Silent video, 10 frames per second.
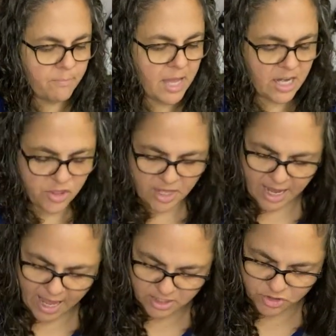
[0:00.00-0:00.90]
Anything
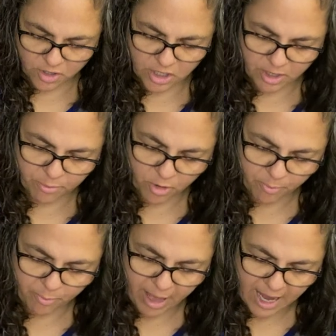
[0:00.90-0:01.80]
extra you can put
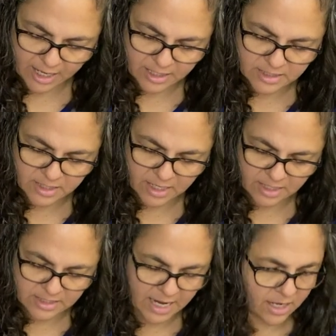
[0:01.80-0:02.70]
back into the
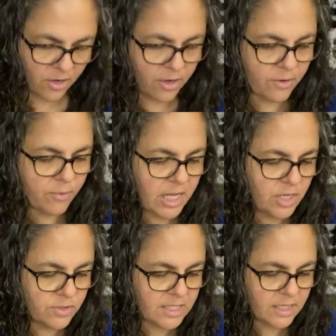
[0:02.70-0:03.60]
container and
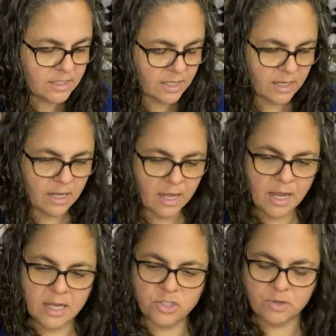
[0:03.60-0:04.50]
reuse it.
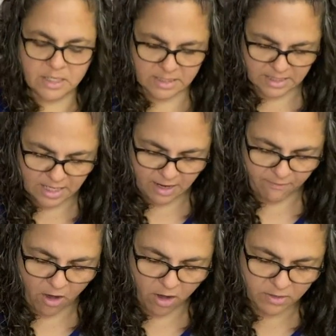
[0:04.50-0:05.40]
As you can see, I've
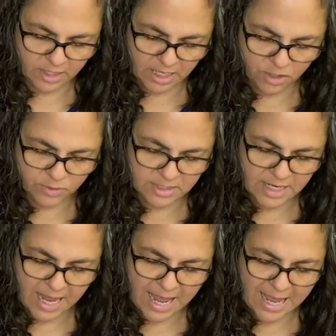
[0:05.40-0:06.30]
hardly used
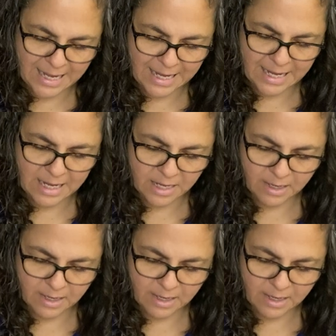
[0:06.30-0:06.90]
any